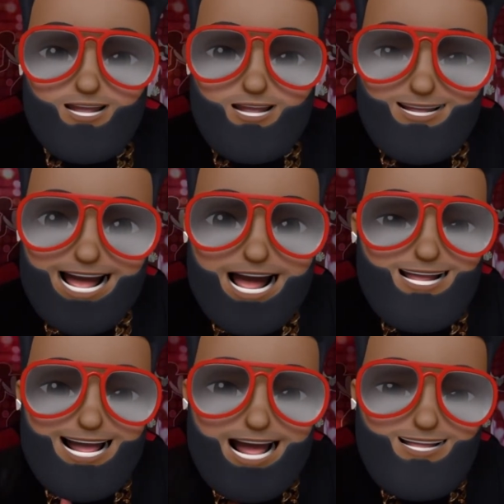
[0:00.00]

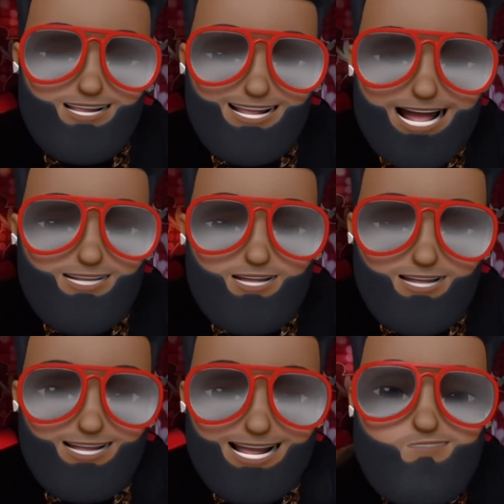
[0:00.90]
Ghana, Ghana,
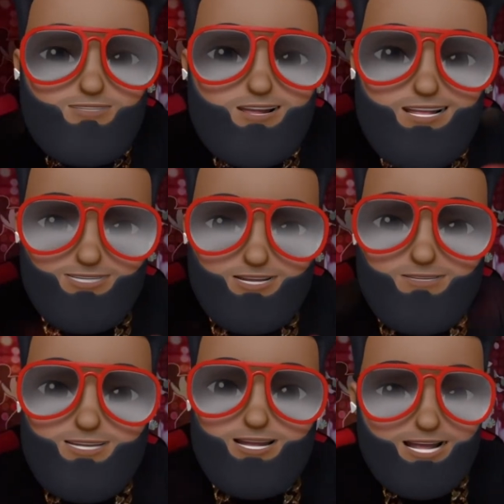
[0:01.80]
I don't know how I say
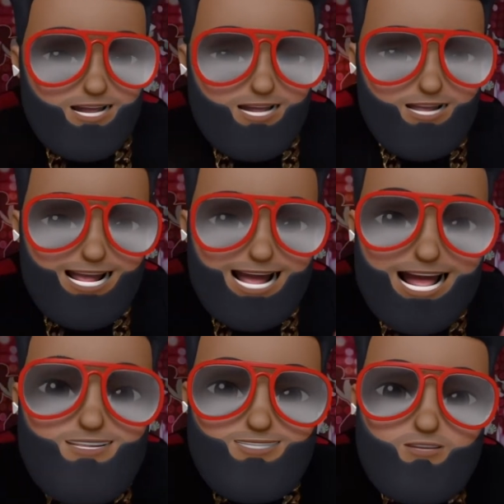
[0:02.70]
it, but
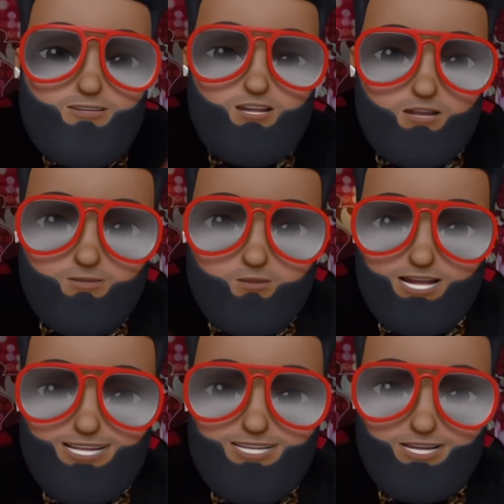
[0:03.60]
I know
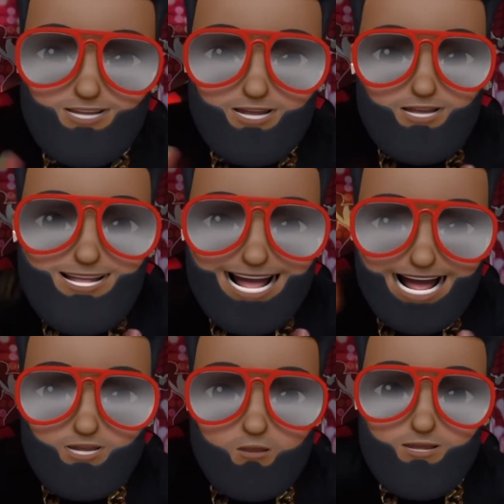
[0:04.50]
communities in,
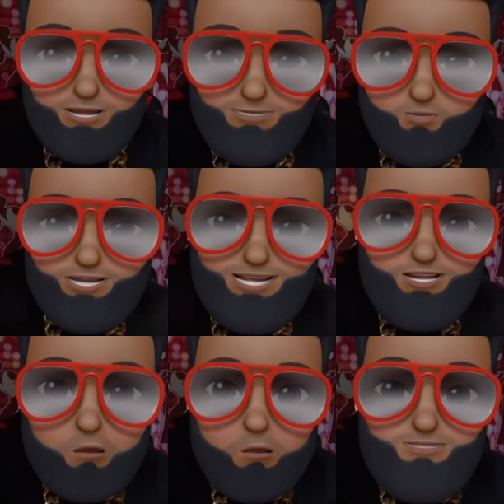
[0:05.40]
I know
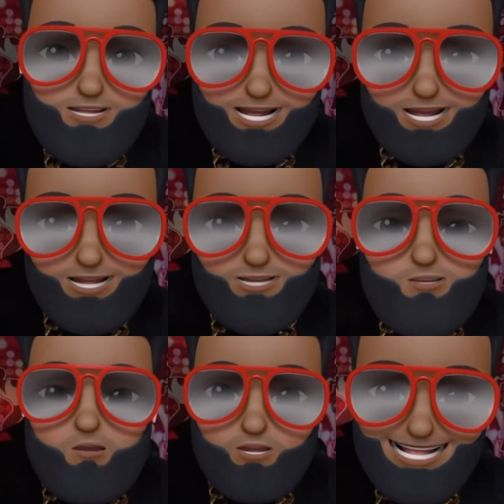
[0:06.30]
communities over here
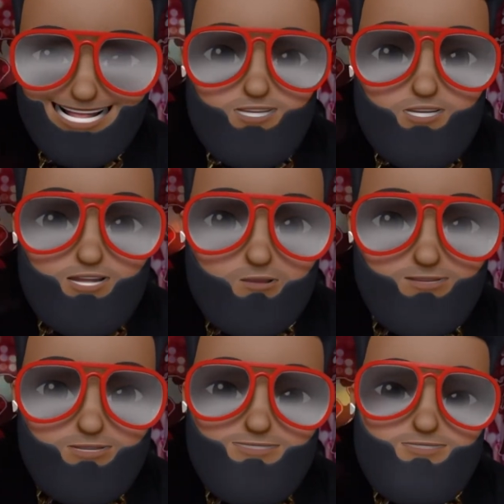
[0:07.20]
on the East
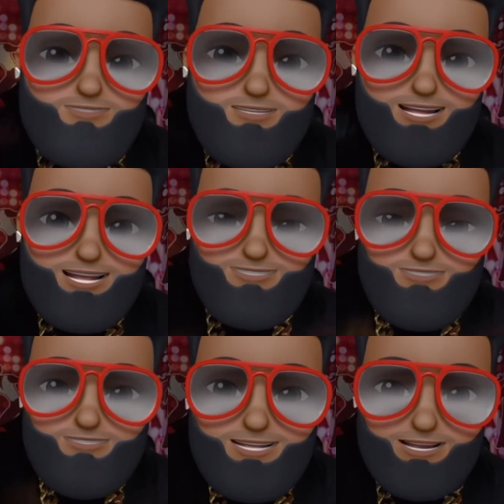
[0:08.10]
Coast is
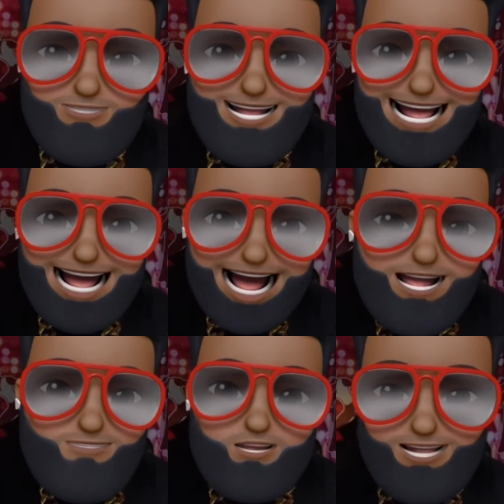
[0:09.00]
very
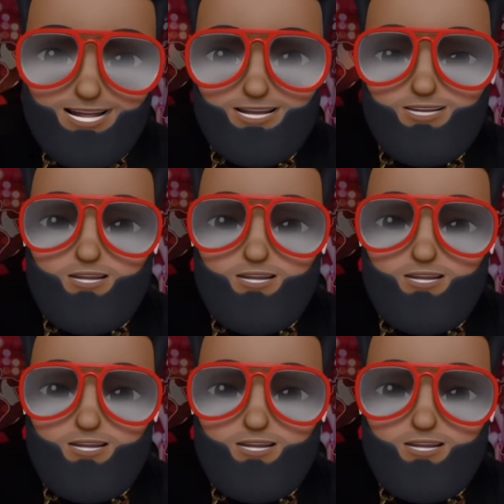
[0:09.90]
African.